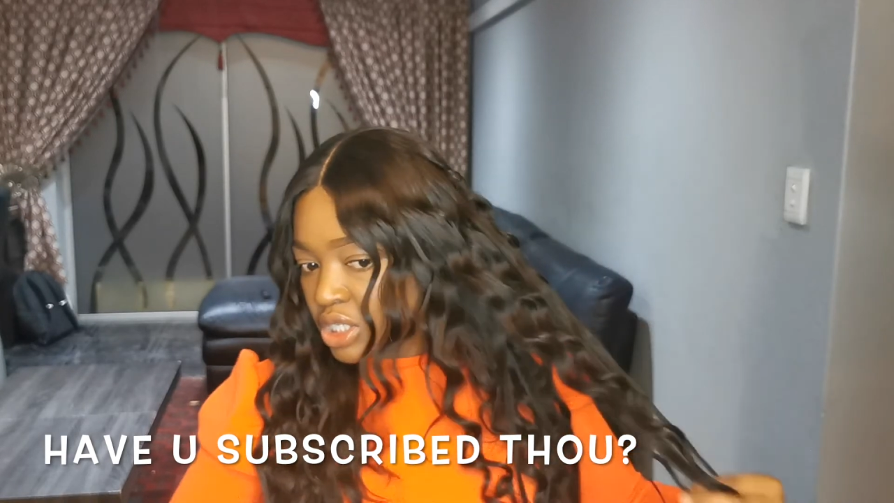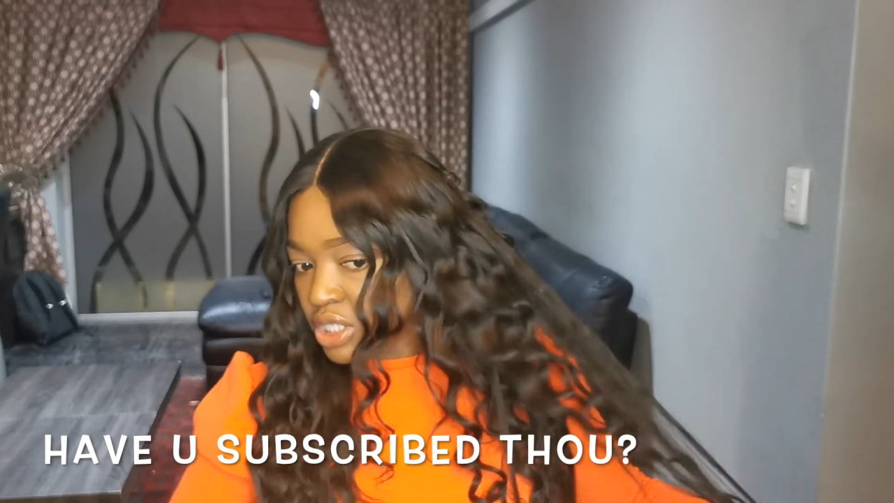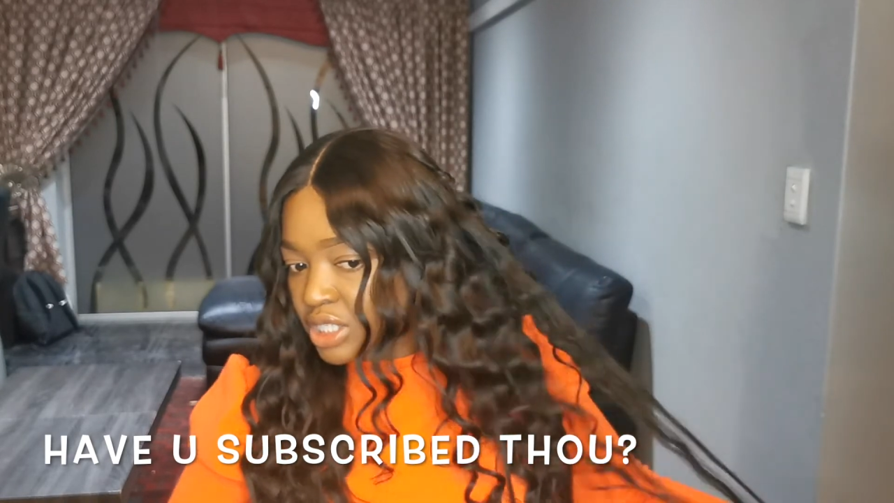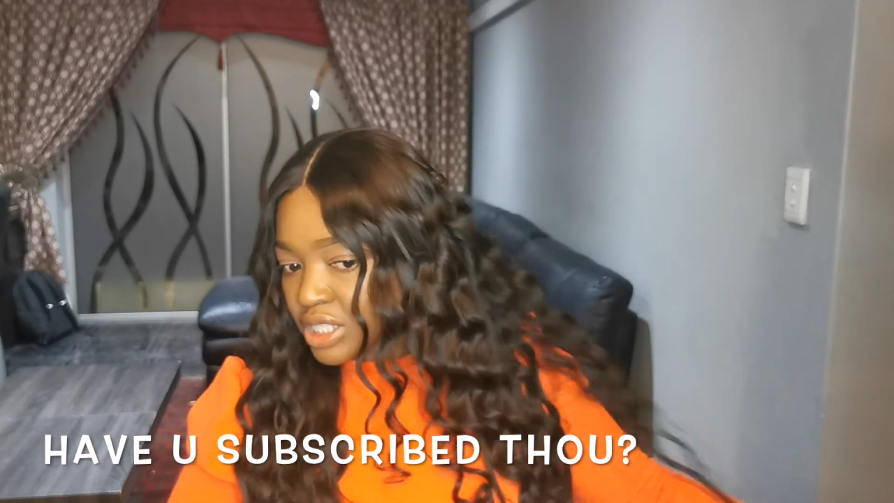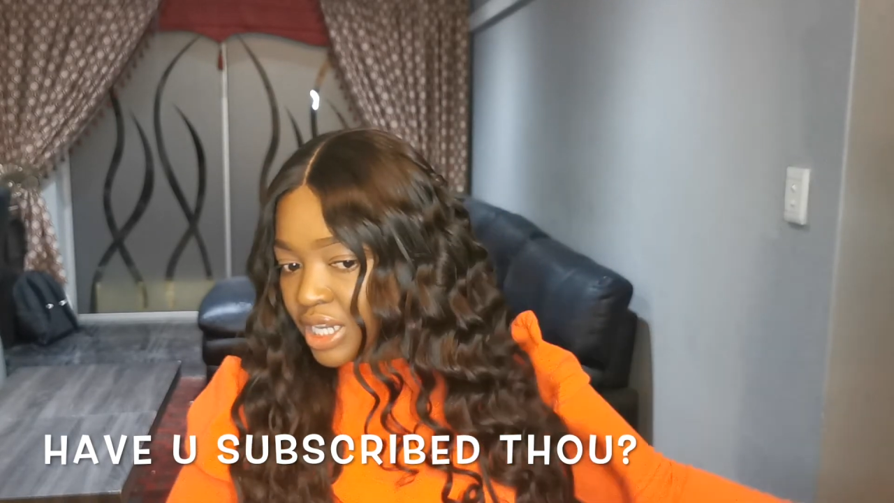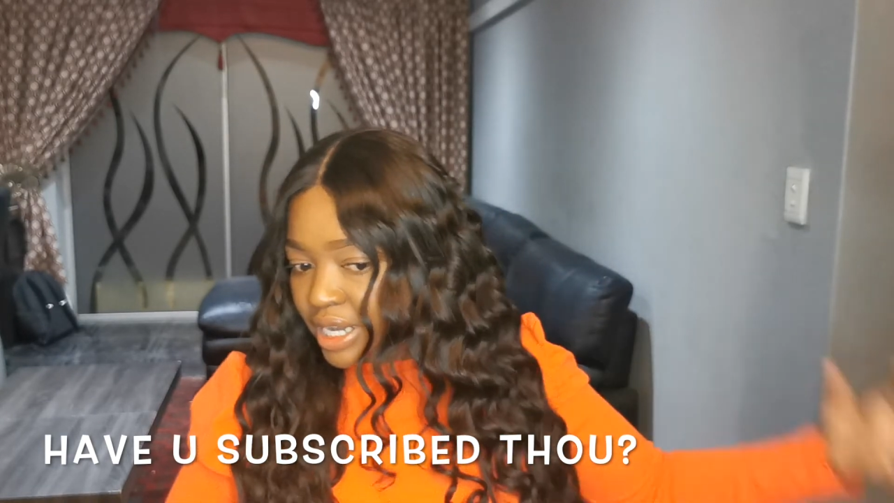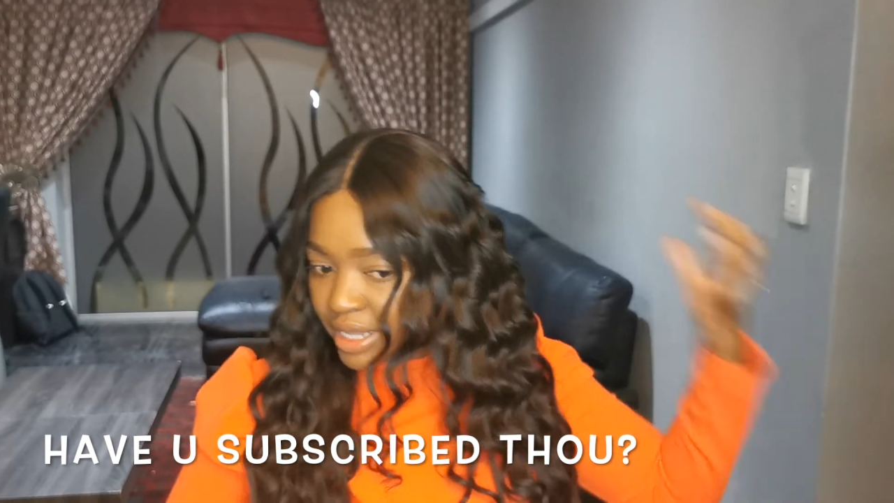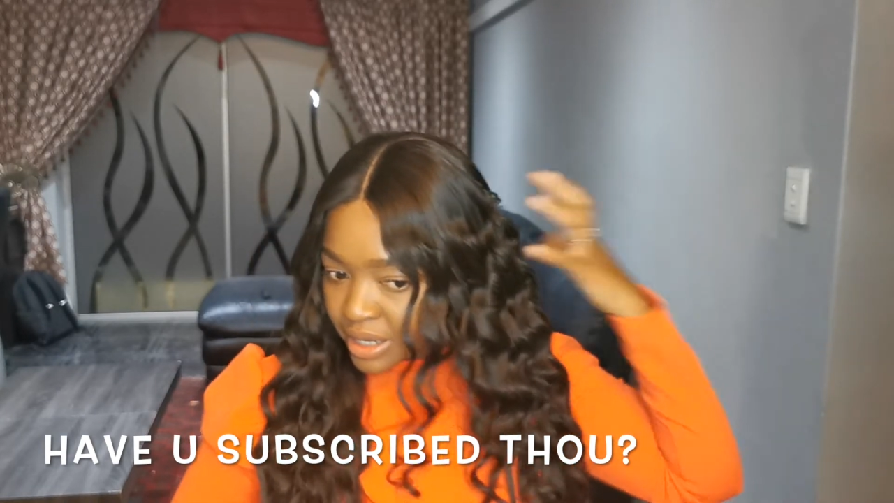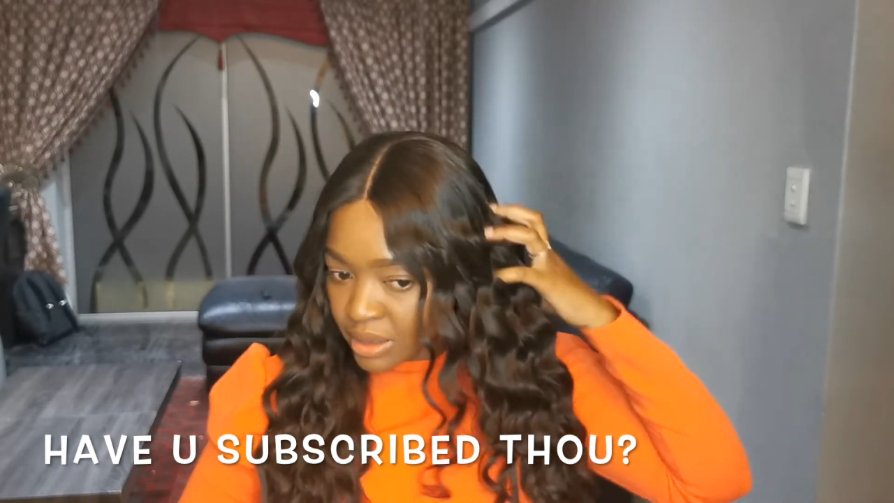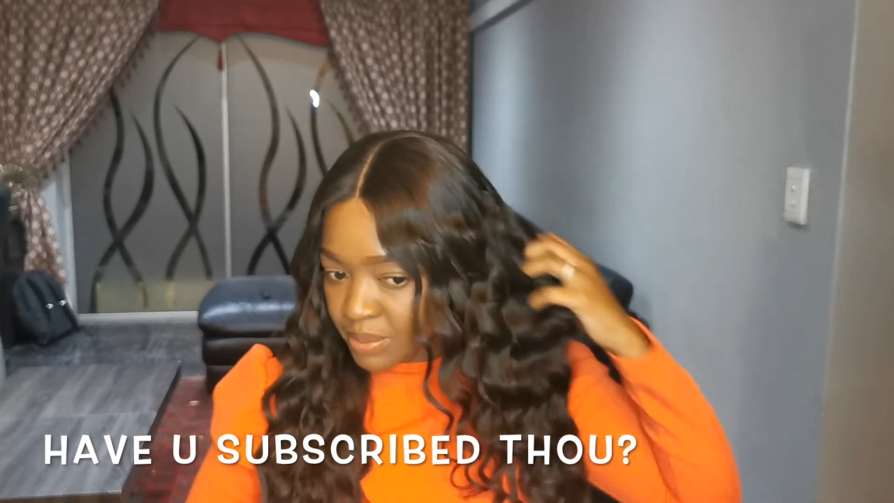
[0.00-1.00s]
just a
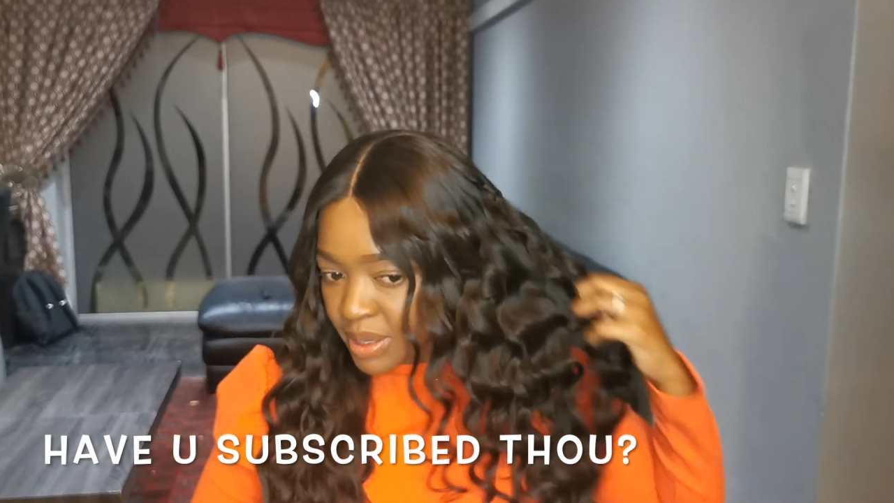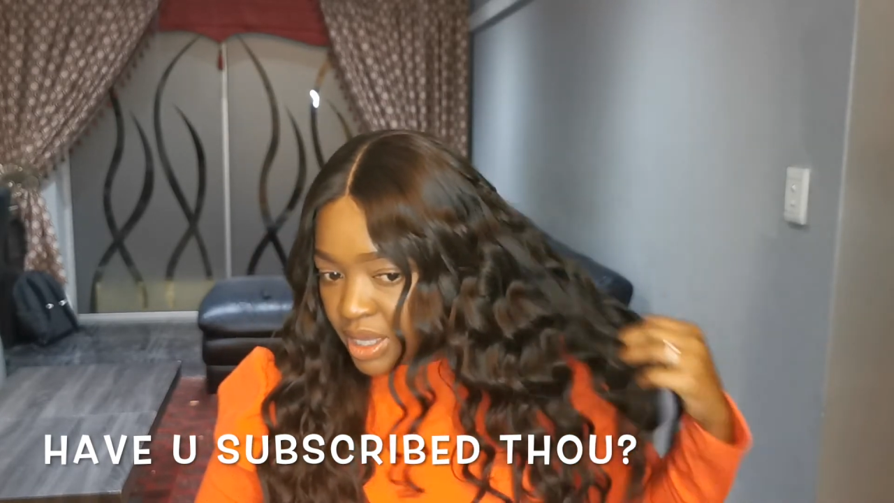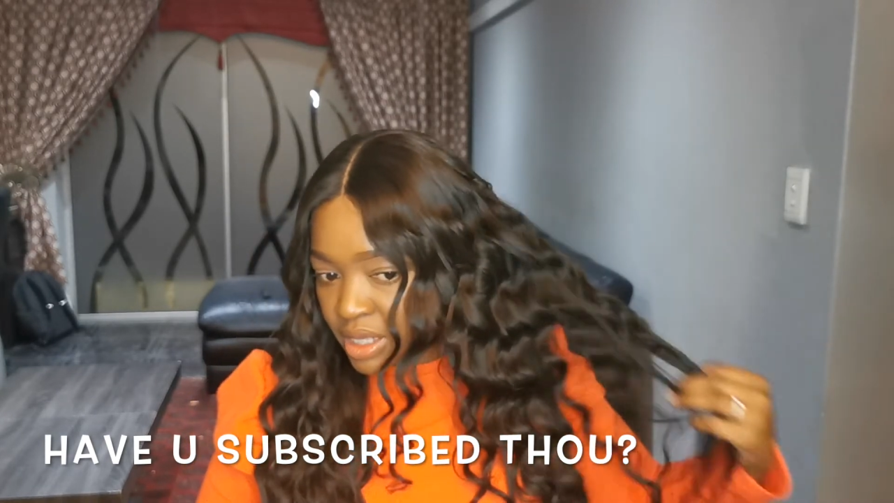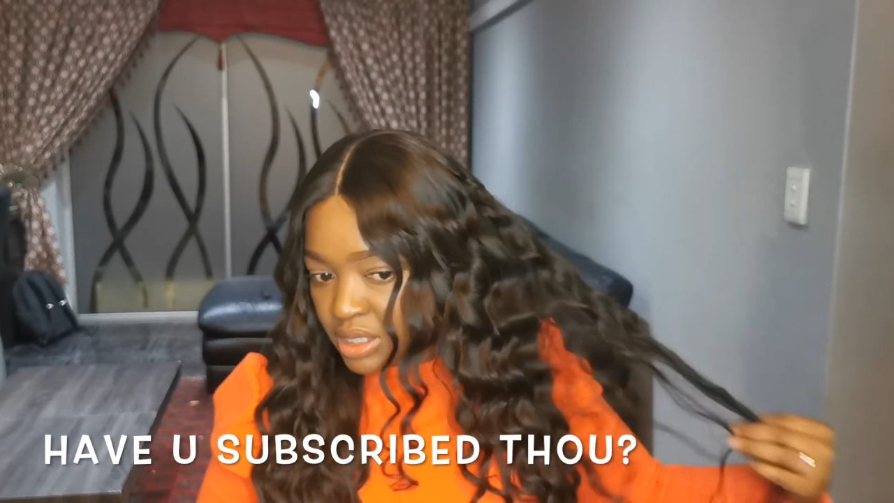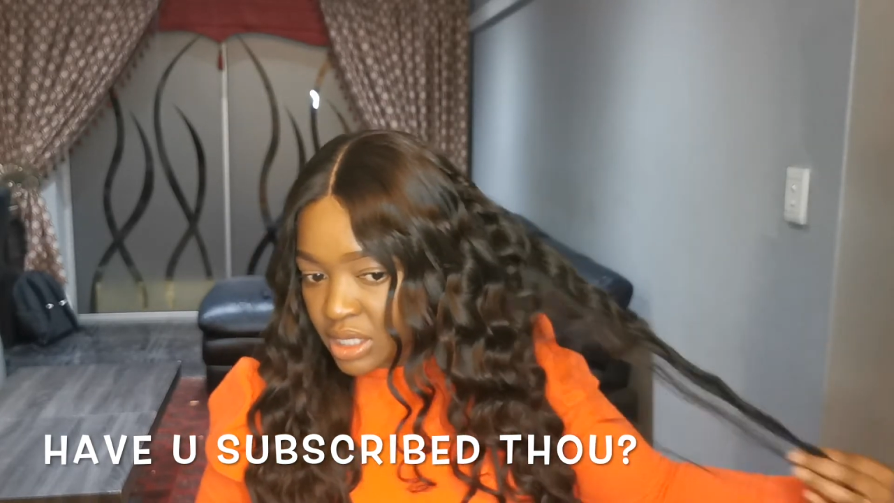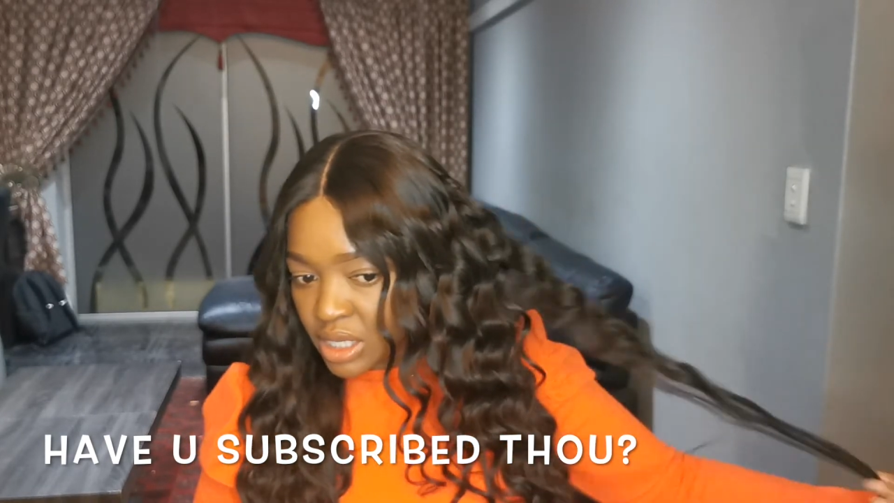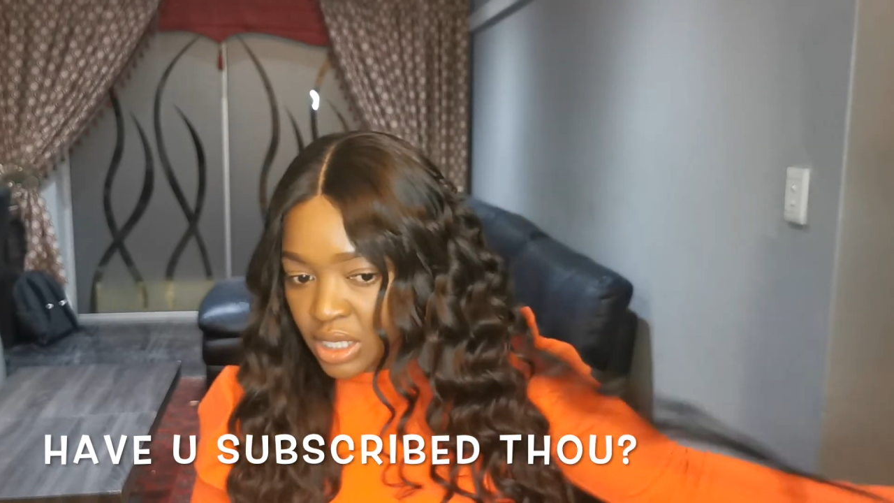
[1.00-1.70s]
little bit.